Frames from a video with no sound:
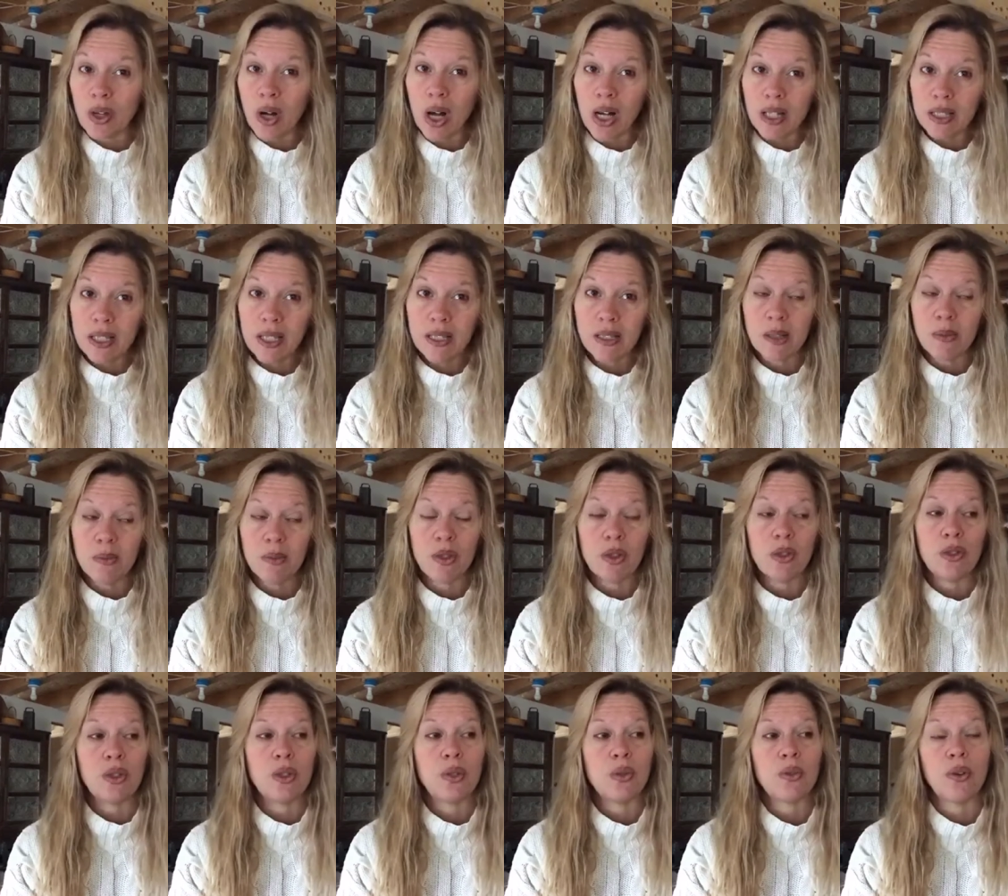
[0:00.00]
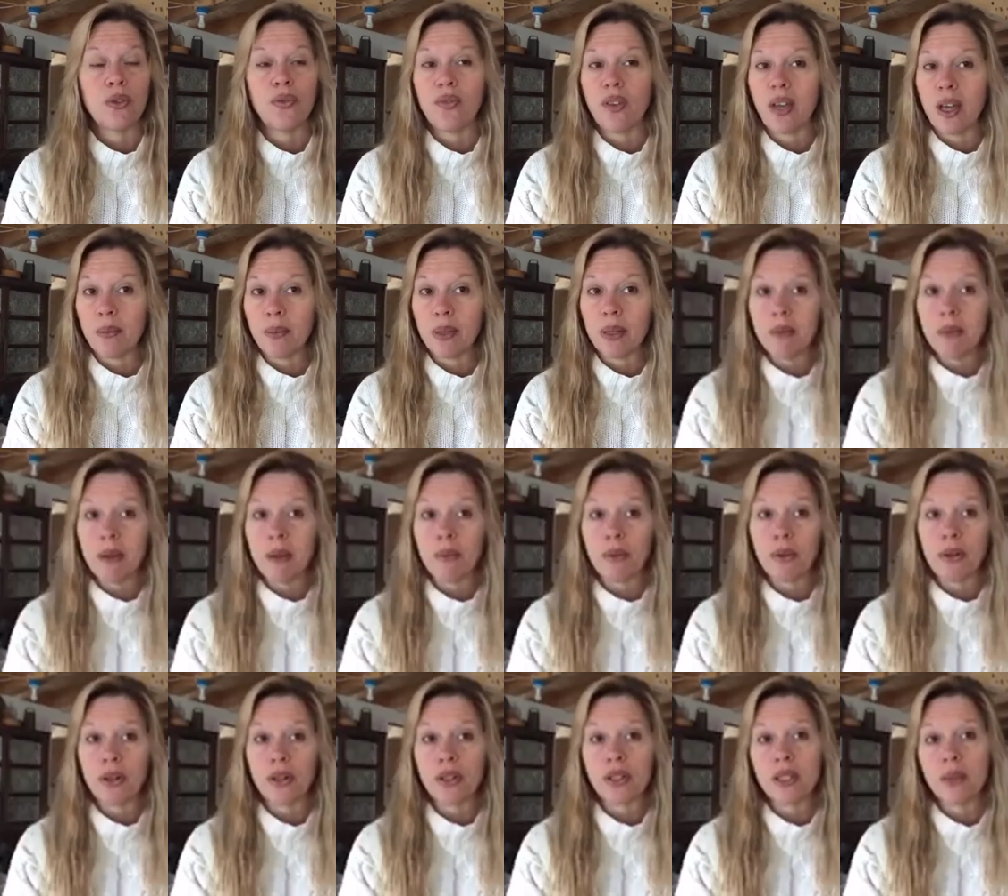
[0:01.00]
with autism due to a family
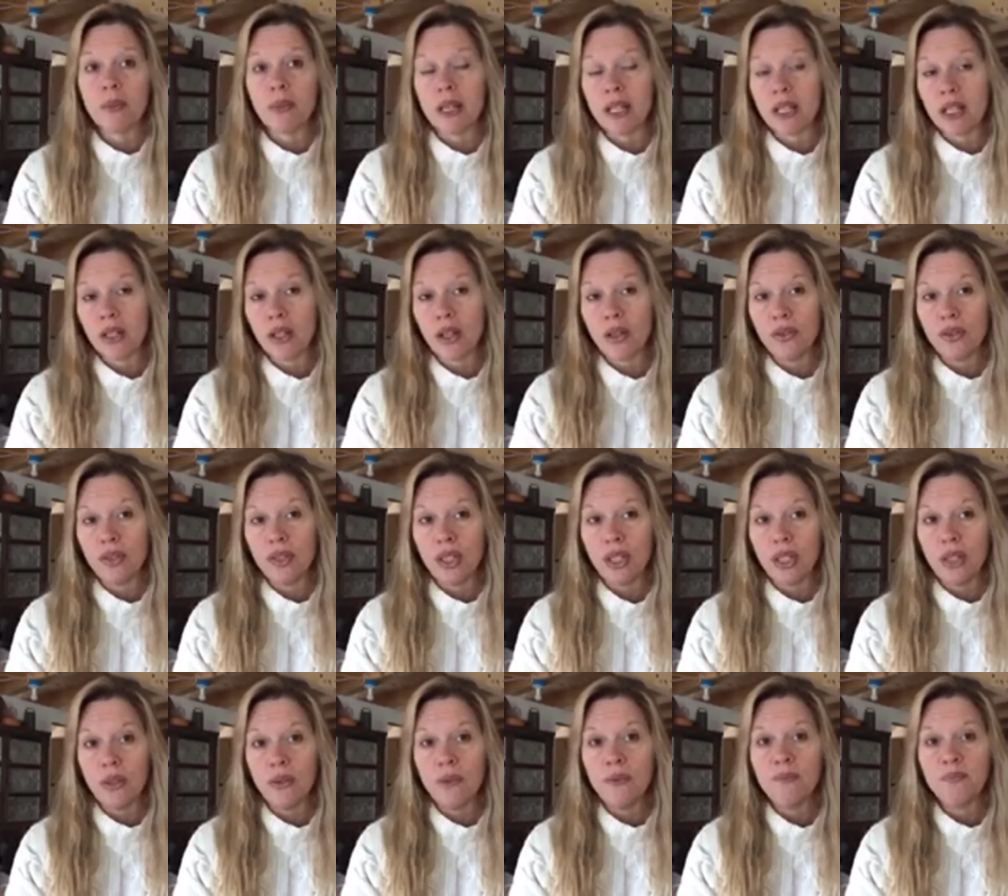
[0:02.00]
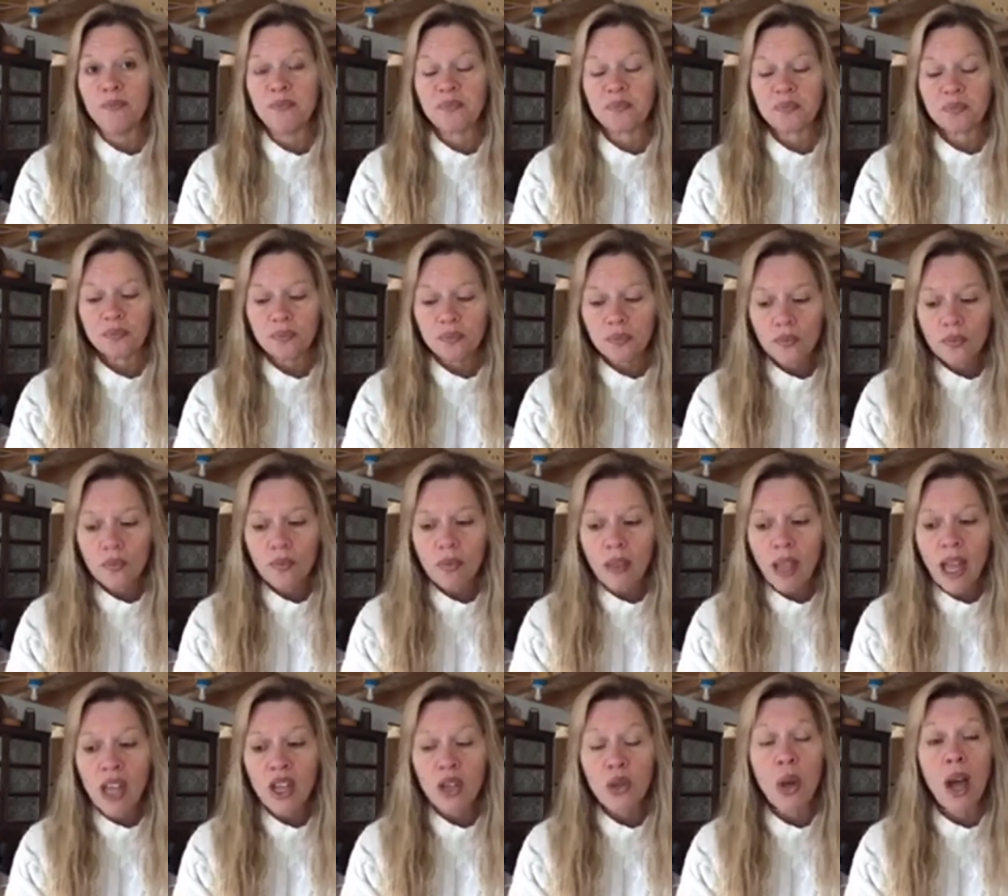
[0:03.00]
member or somebody close to you,
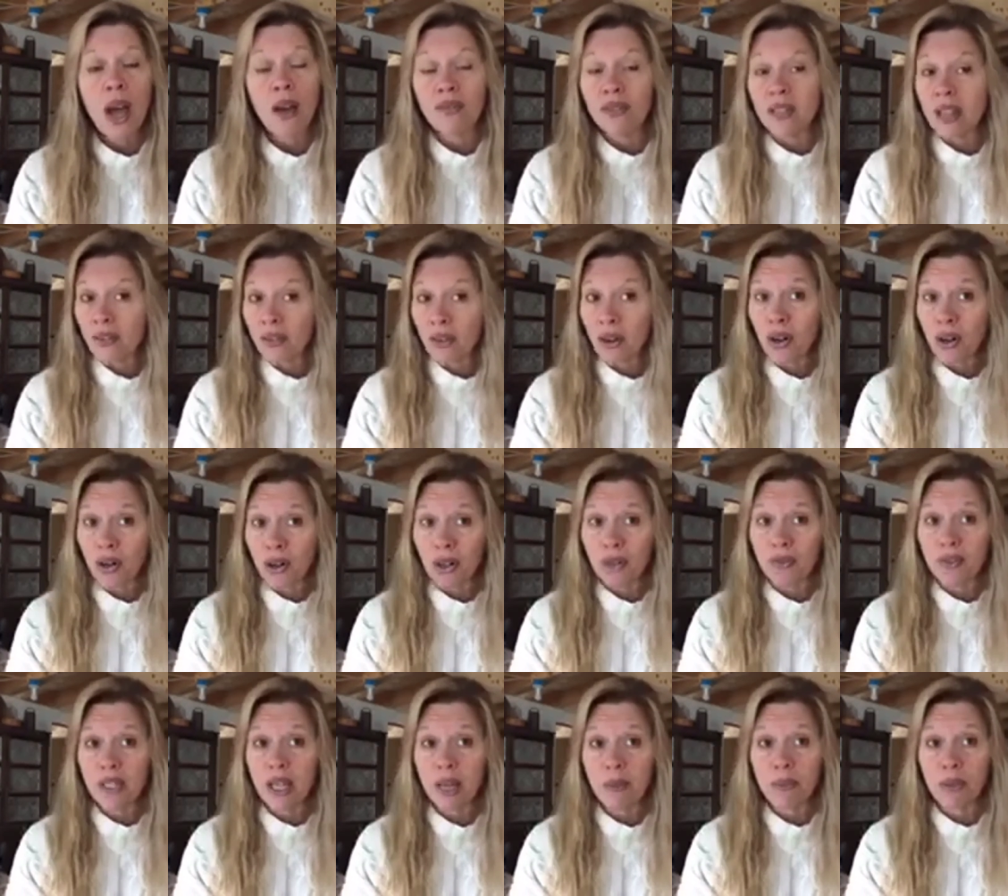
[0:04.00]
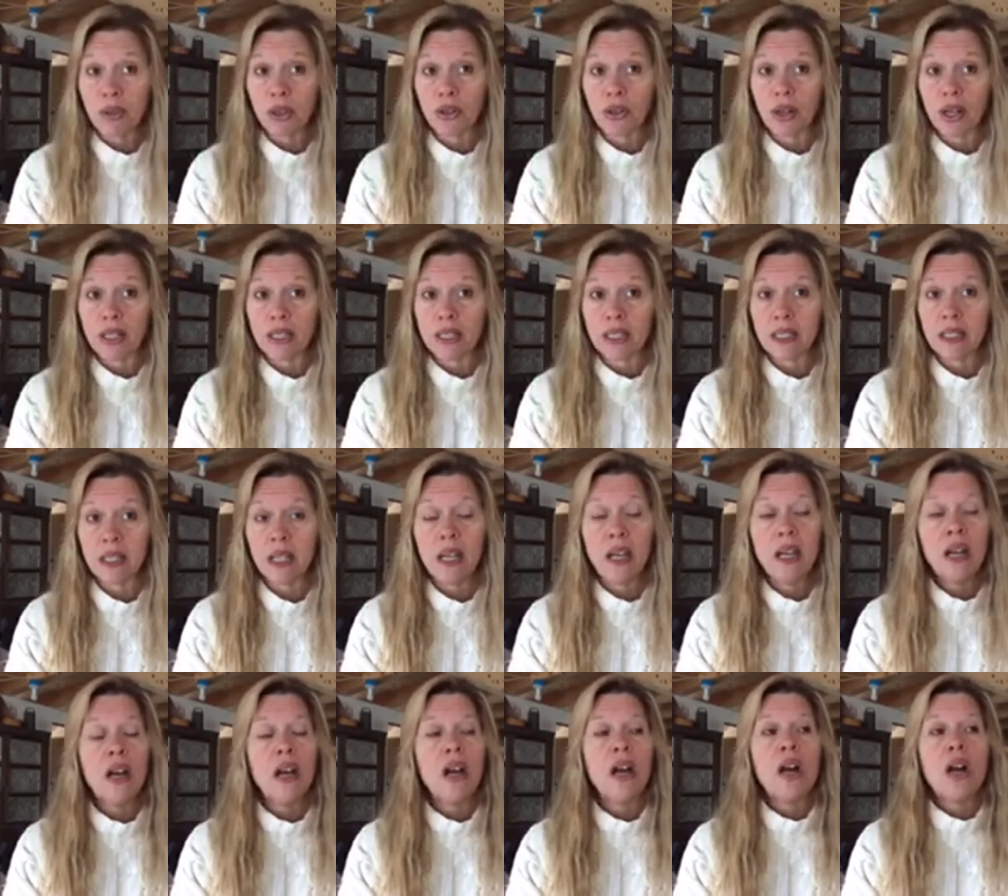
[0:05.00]
and you have never heard of Temple Grandin,
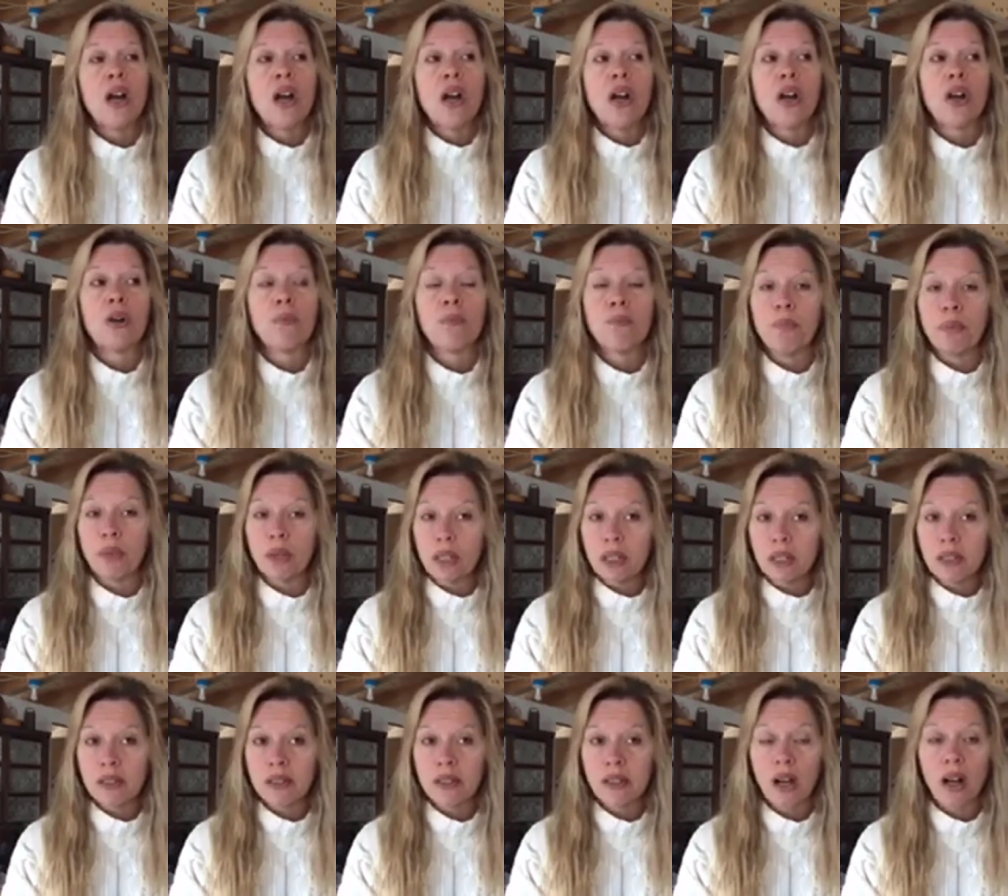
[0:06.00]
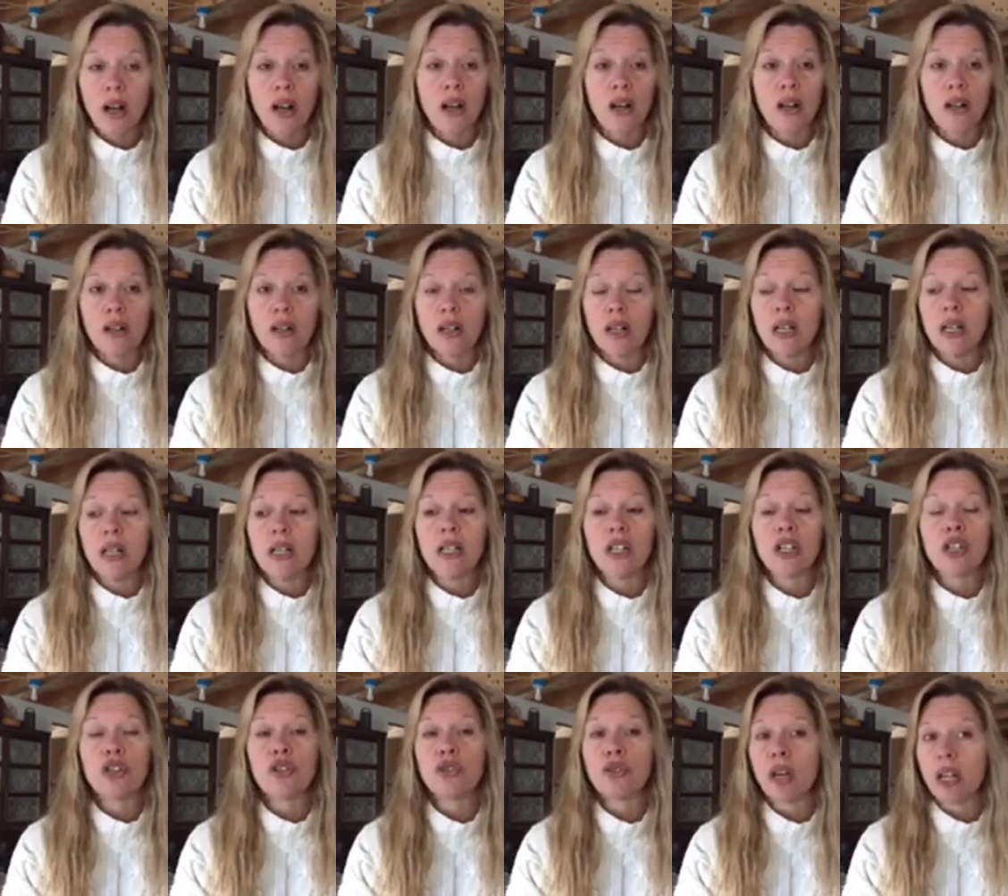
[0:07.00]
her books are
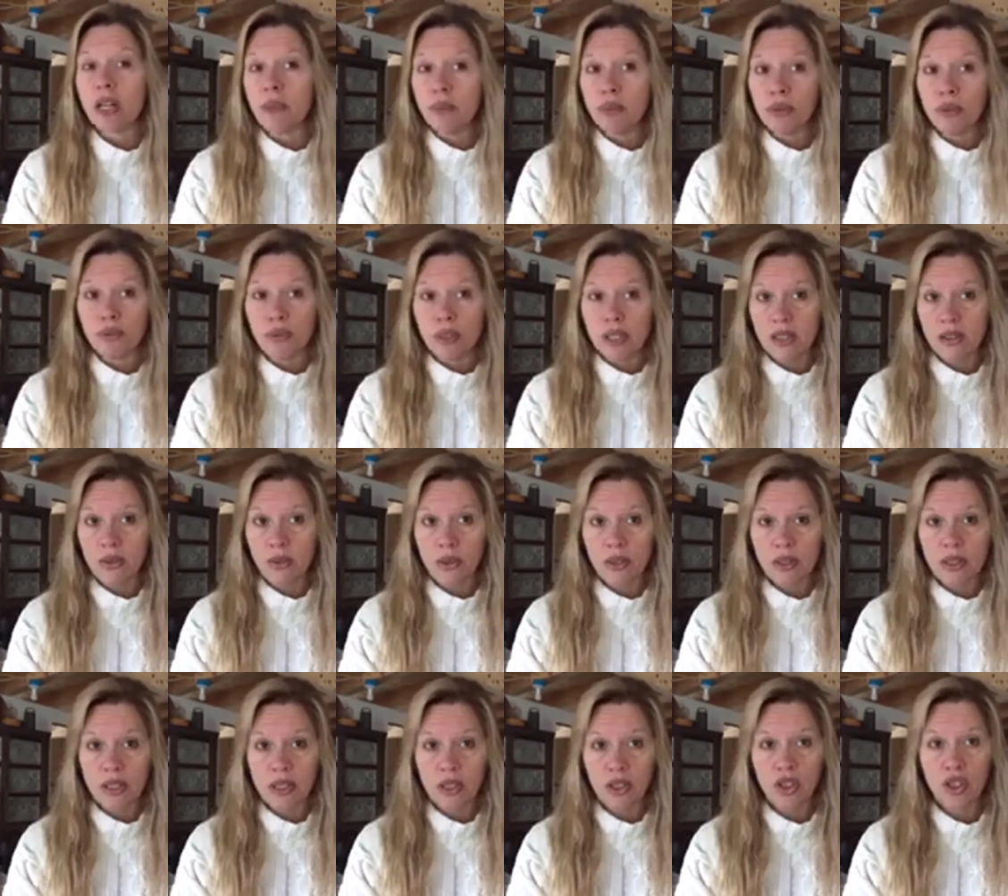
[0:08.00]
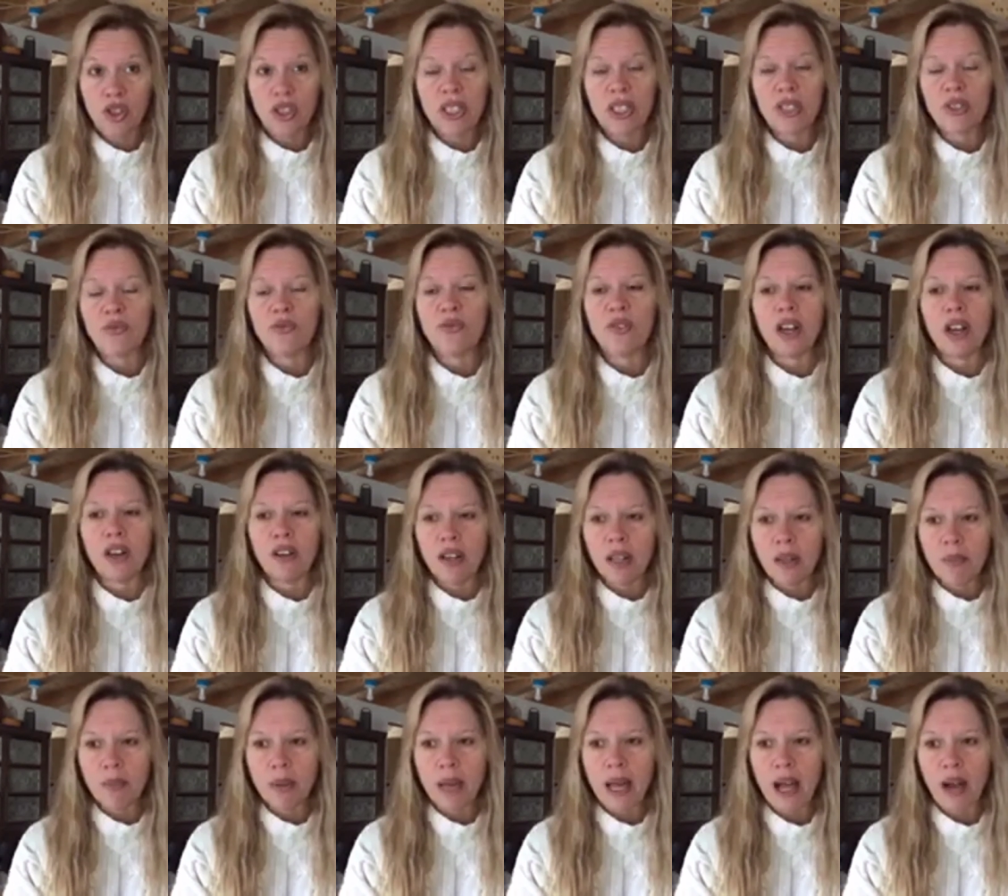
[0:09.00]
incredible resources. She's
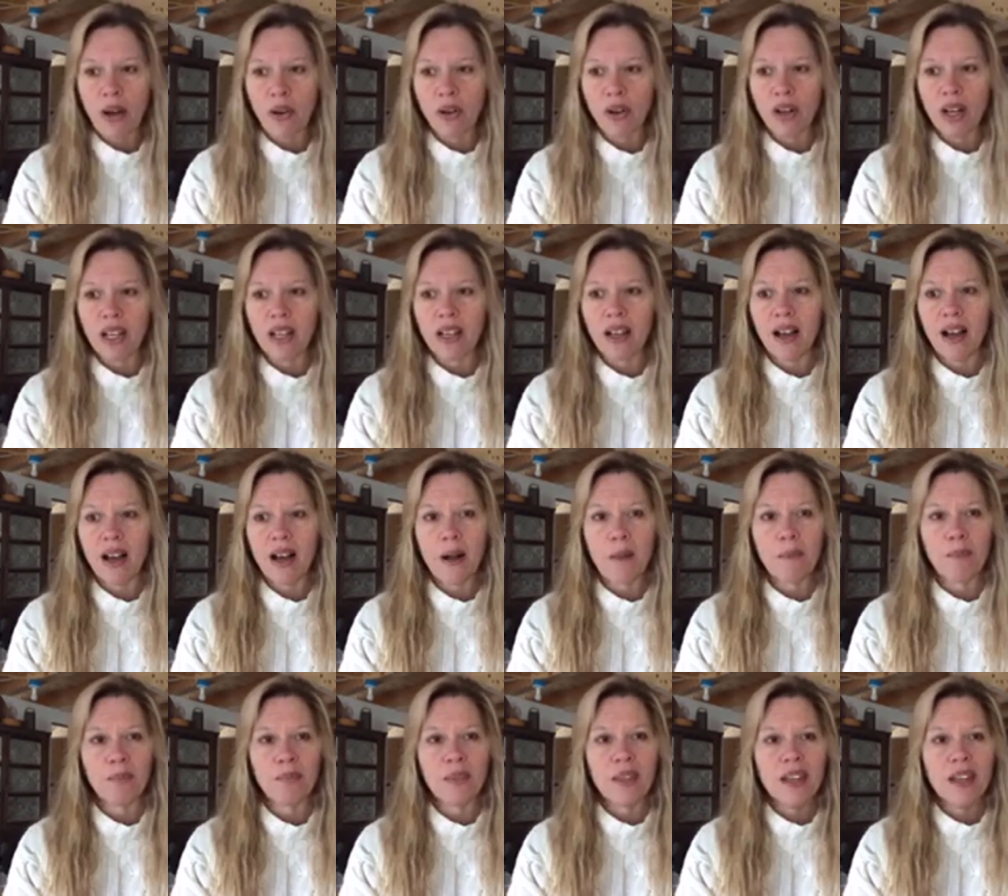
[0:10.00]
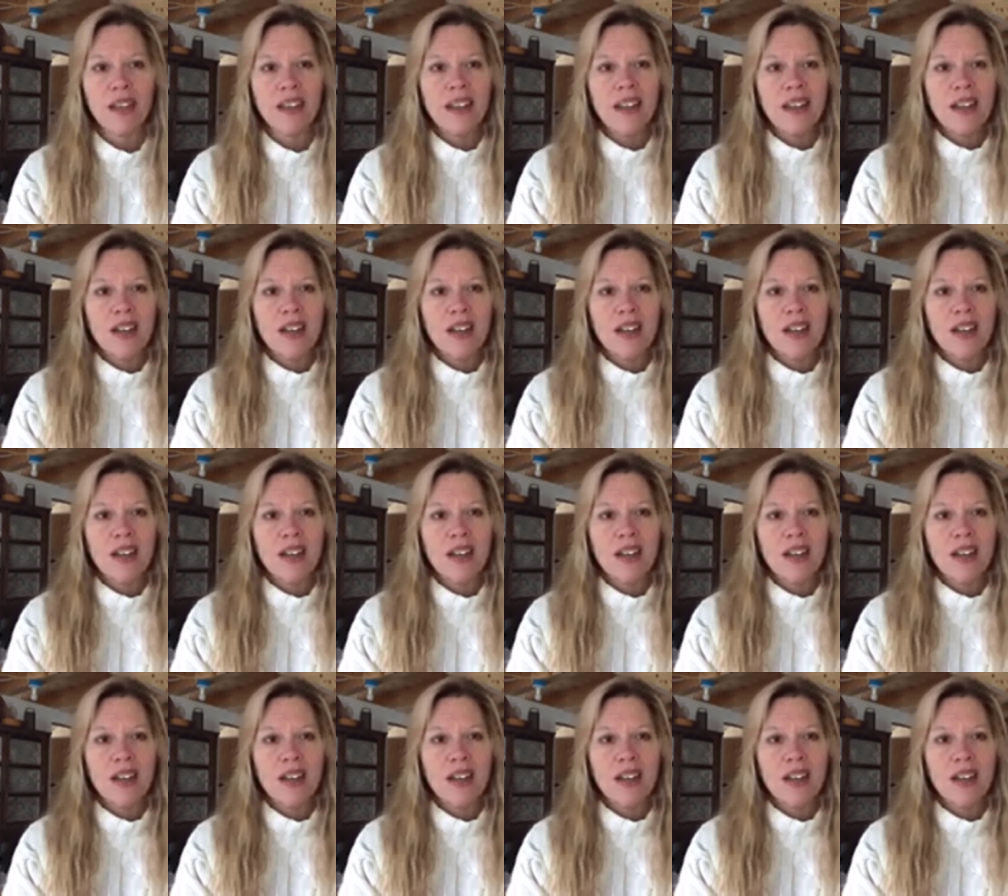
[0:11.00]
very empowering. Um,